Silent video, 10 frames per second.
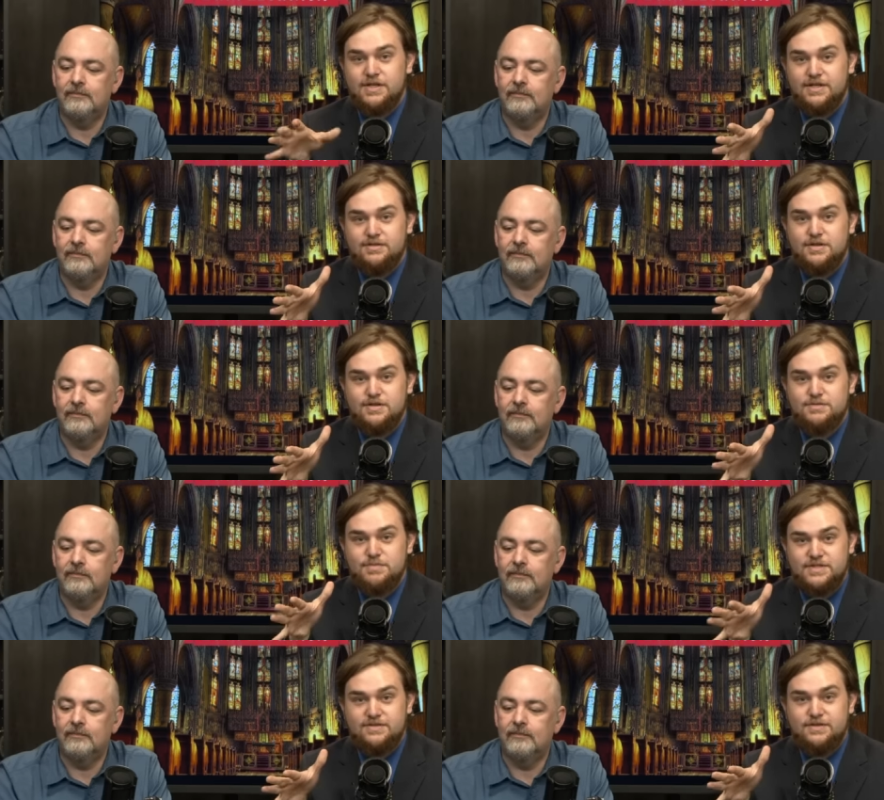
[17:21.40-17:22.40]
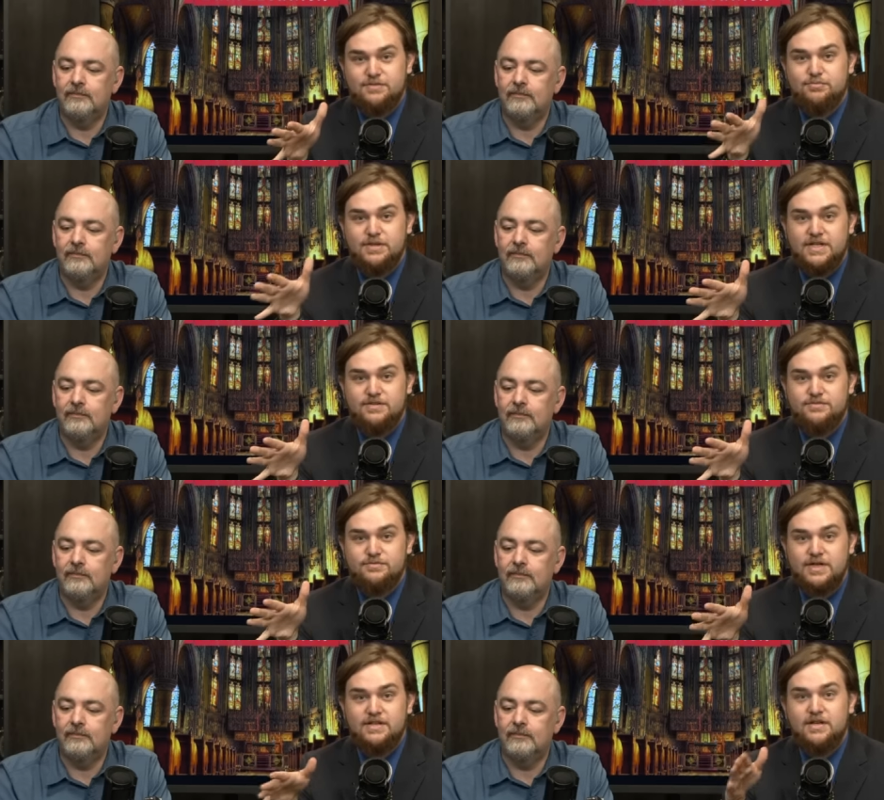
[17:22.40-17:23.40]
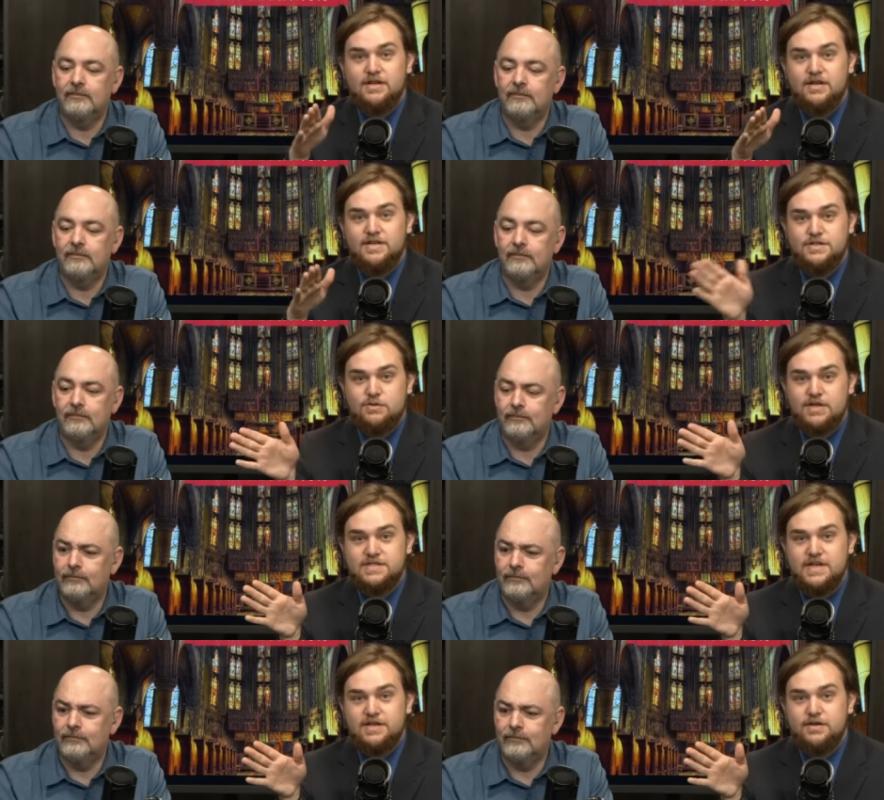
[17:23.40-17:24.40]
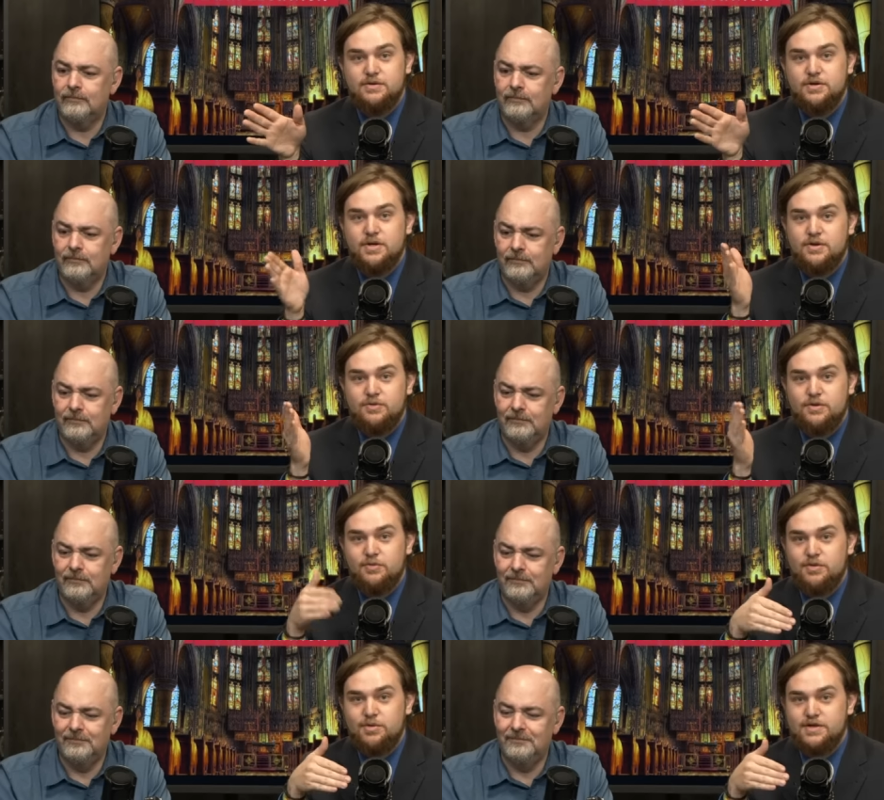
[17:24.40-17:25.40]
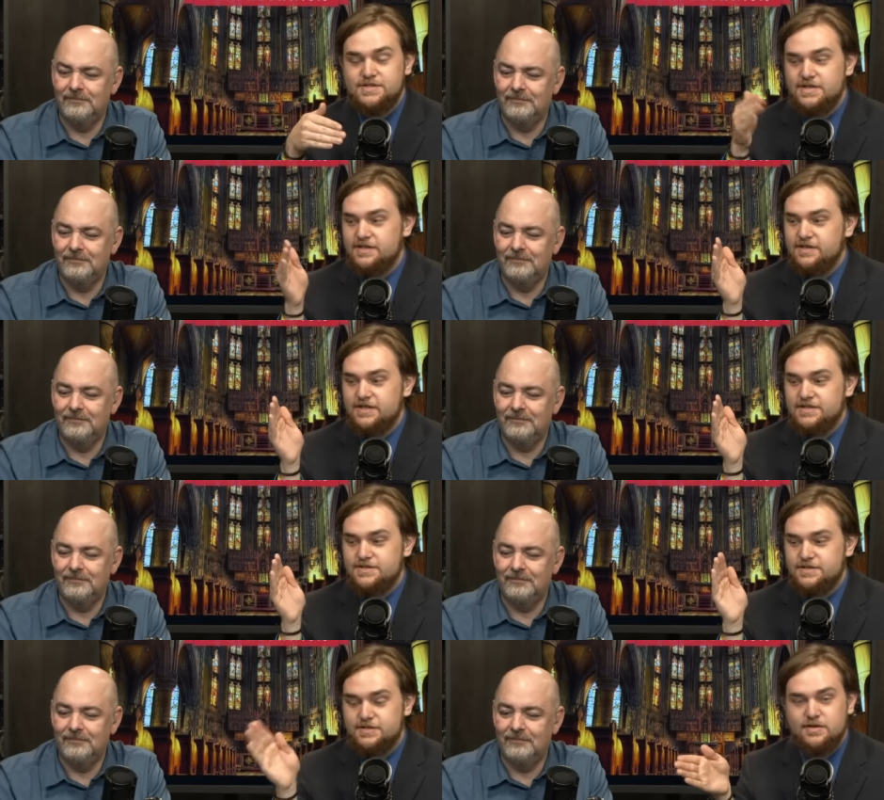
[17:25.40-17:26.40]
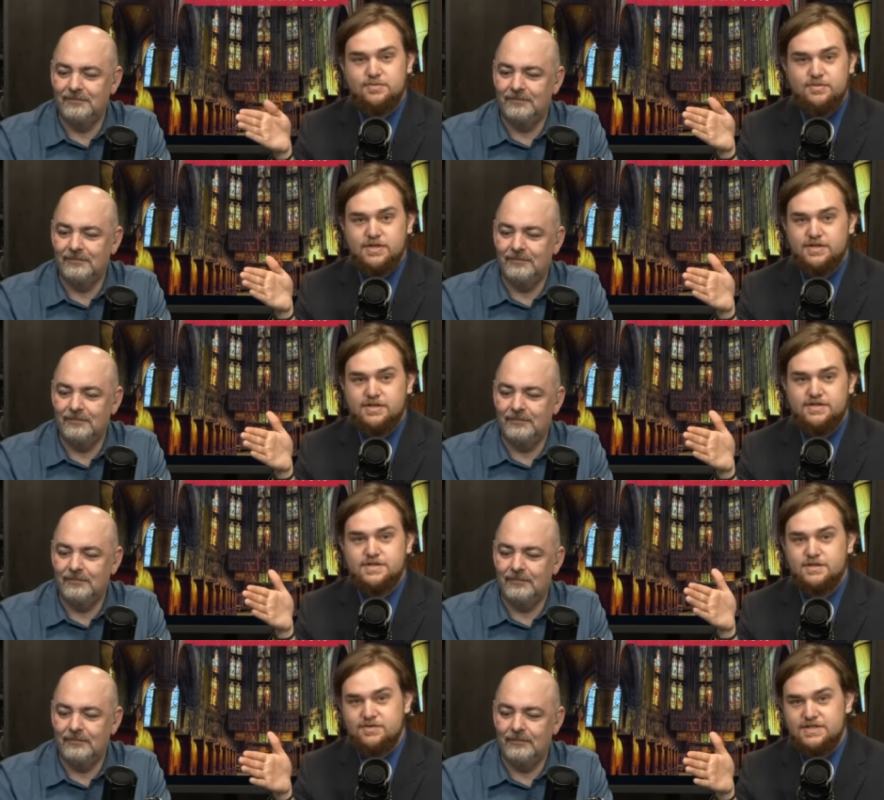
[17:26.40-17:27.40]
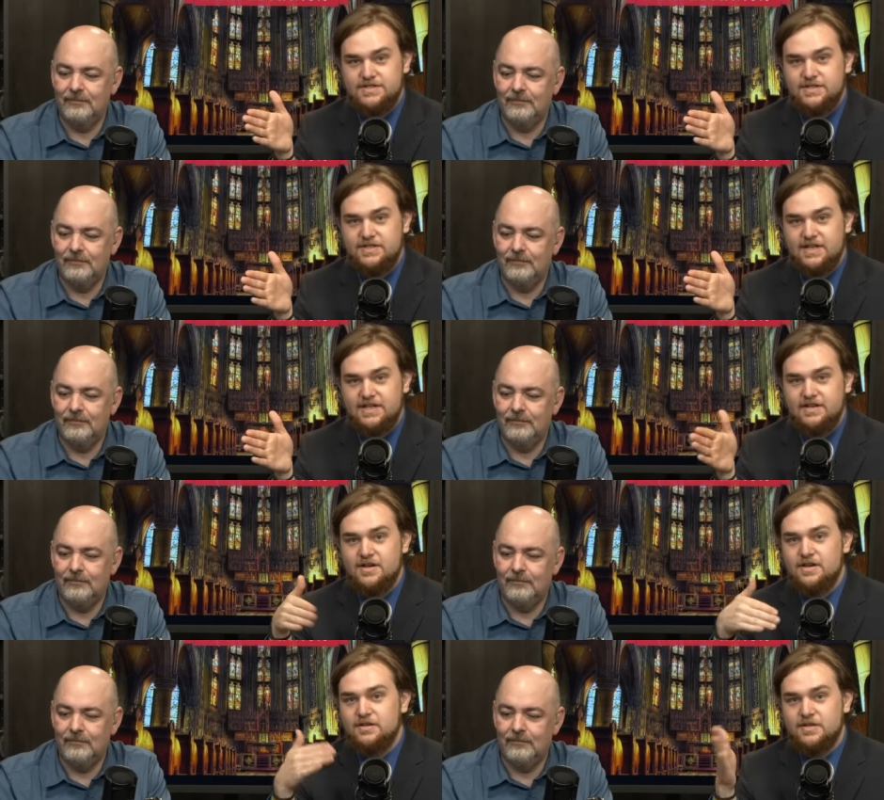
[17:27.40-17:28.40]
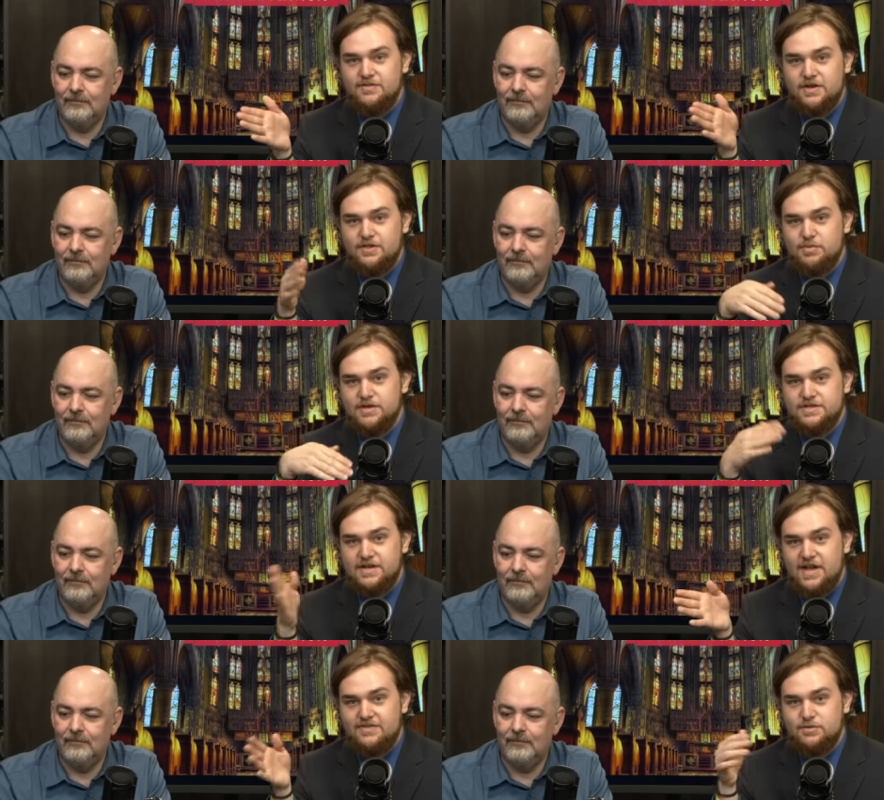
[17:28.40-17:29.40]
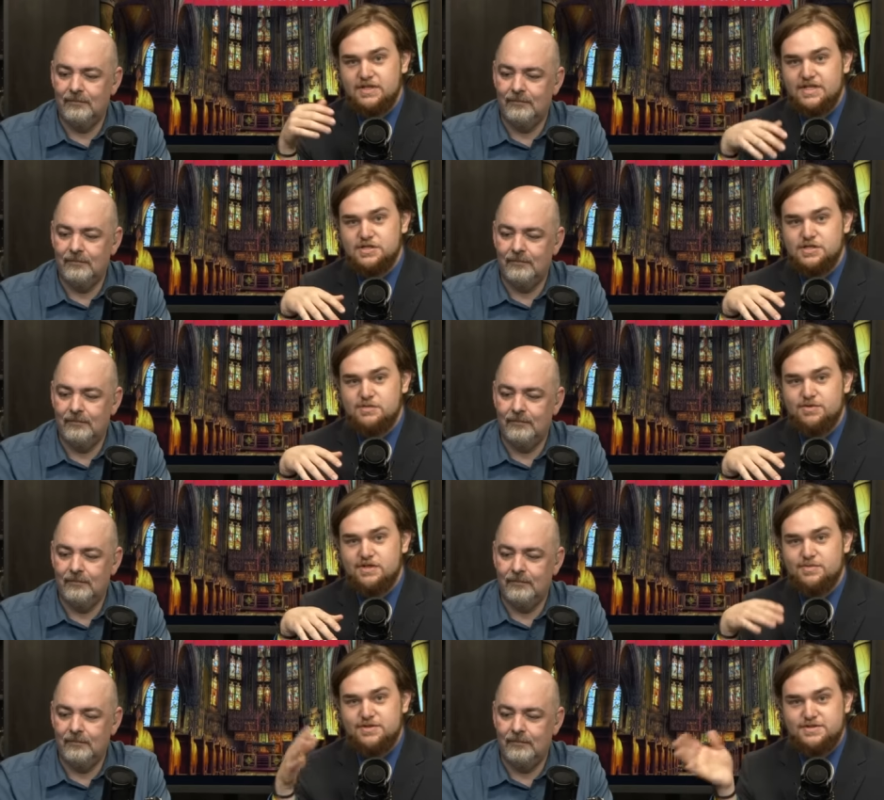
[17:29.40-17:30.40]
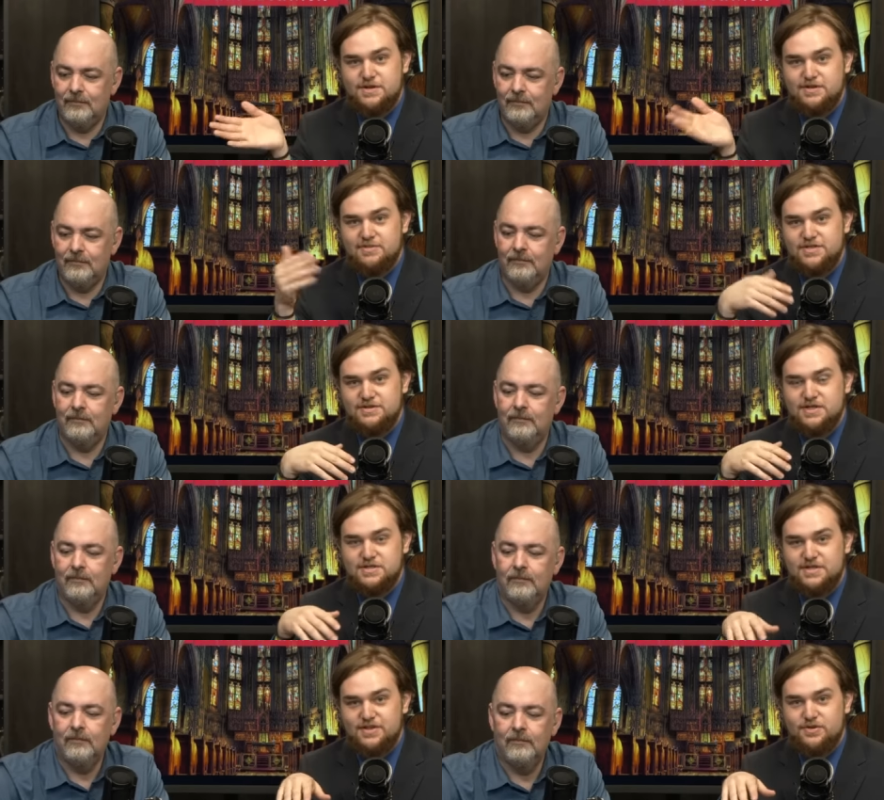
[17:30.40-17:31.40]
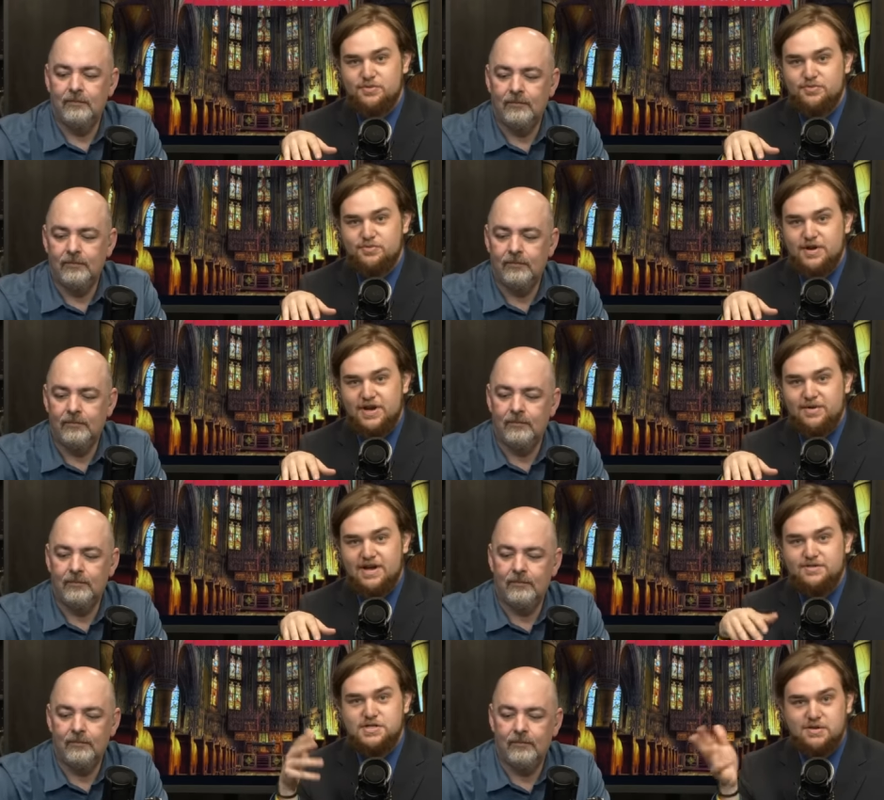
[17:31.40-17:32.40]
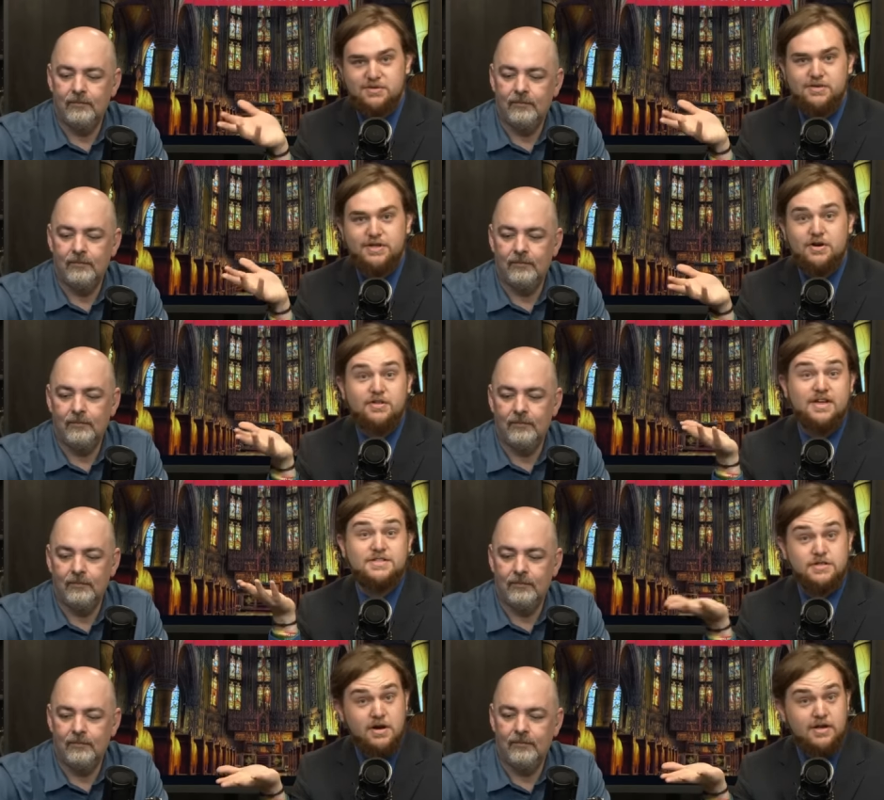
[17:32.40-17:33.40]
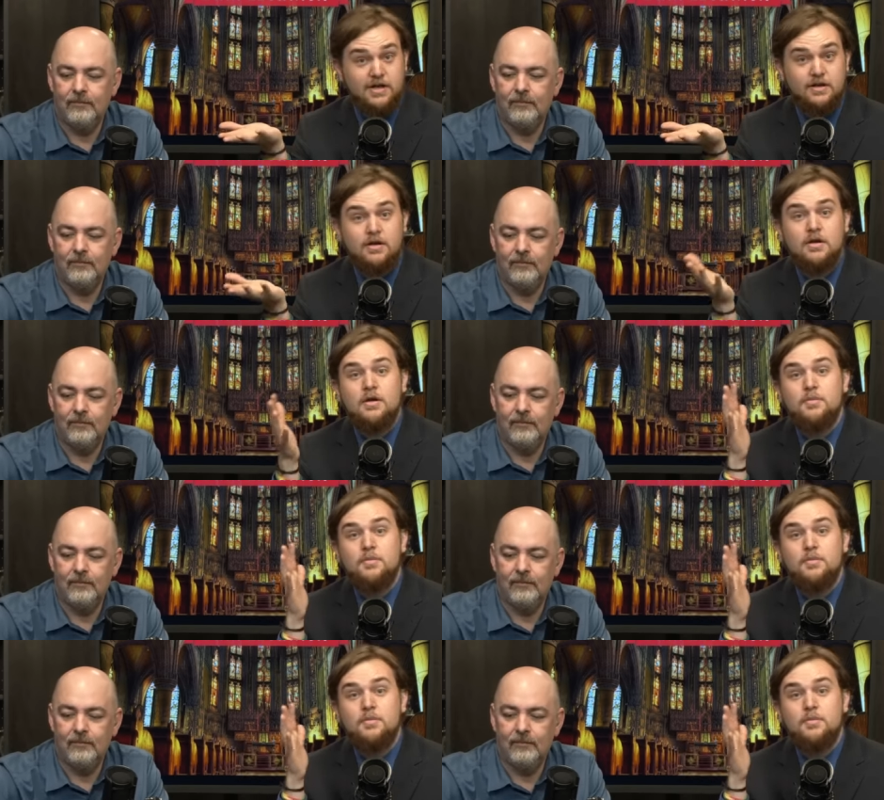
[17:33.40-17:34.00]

Speaker 1: uh, your specific belief, right? As a quick side note, when one person is determ uh, is convinced that they love another person and have a relationship with them, and there's no demonstration the other way around, generally we call that stalking.